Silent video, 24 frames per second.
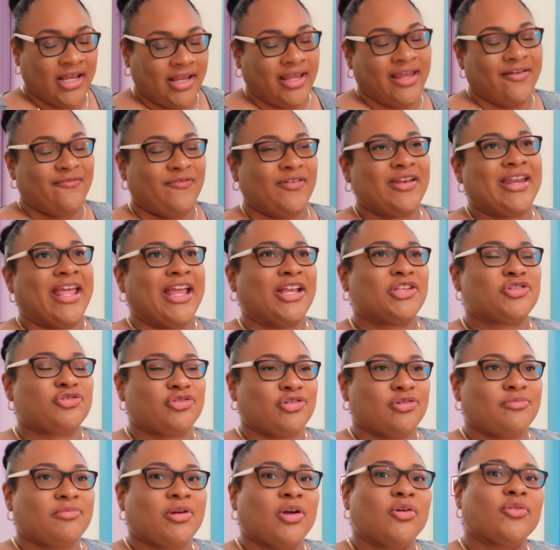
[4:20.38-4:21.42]
Infant age
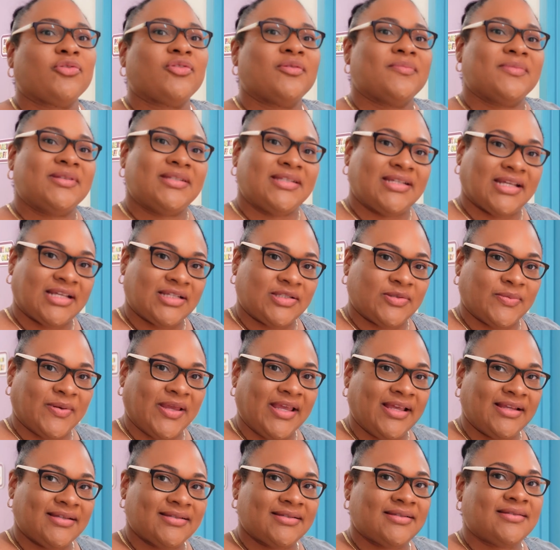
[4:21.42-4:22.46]
group goes from 6
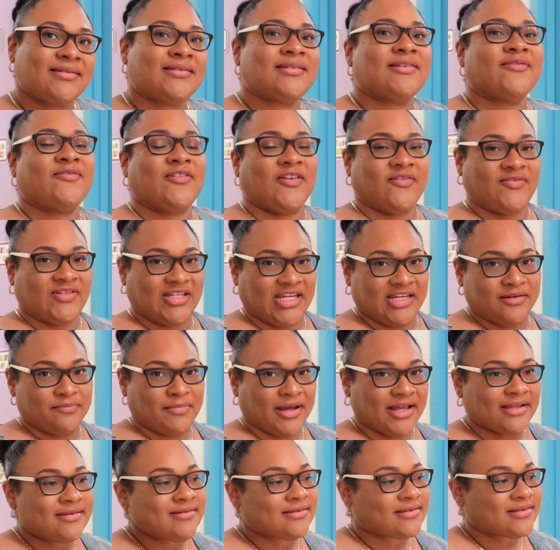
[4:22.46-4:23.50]
weeks to 15
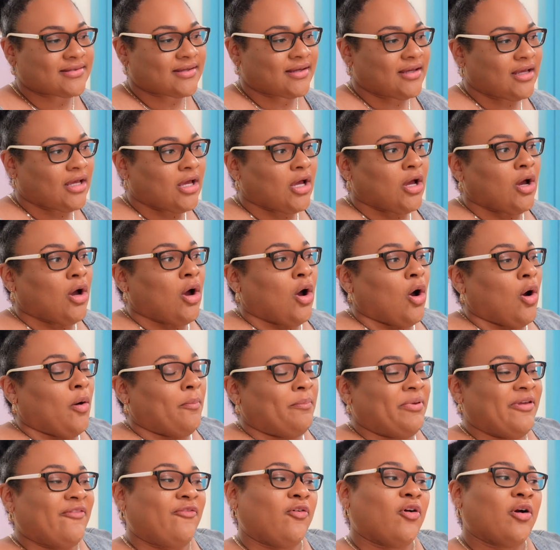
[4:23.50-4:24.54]
months.
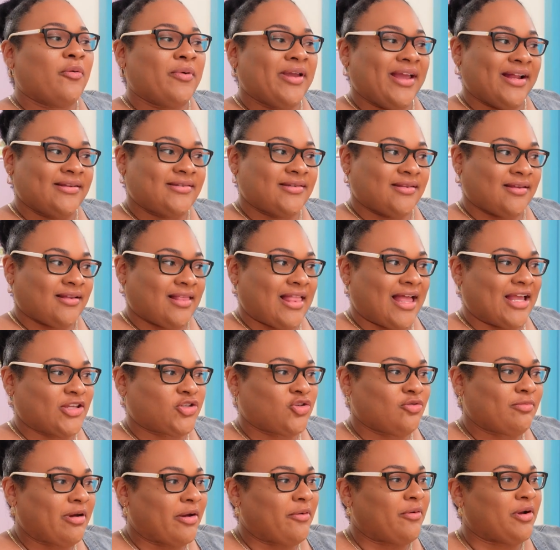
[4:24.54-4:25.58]
Before we enter the
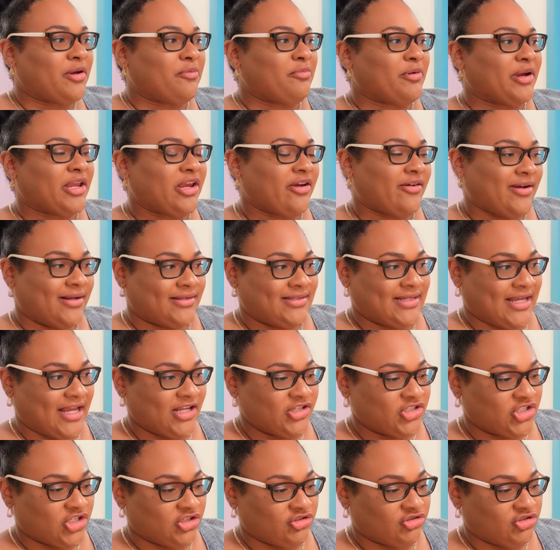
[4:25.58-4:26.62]
classroom, I want to bring your
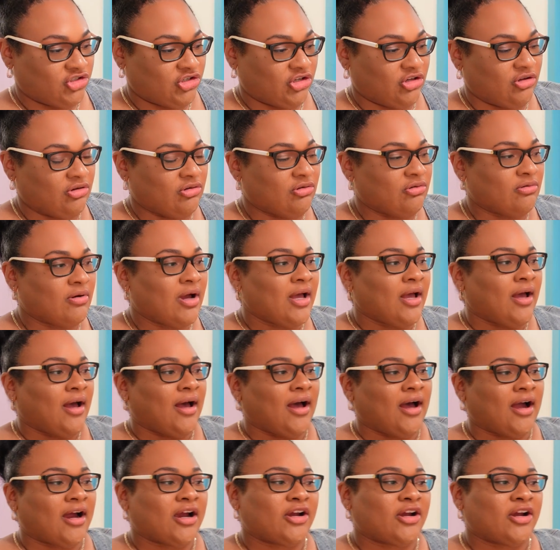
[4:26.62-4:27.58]
attention to our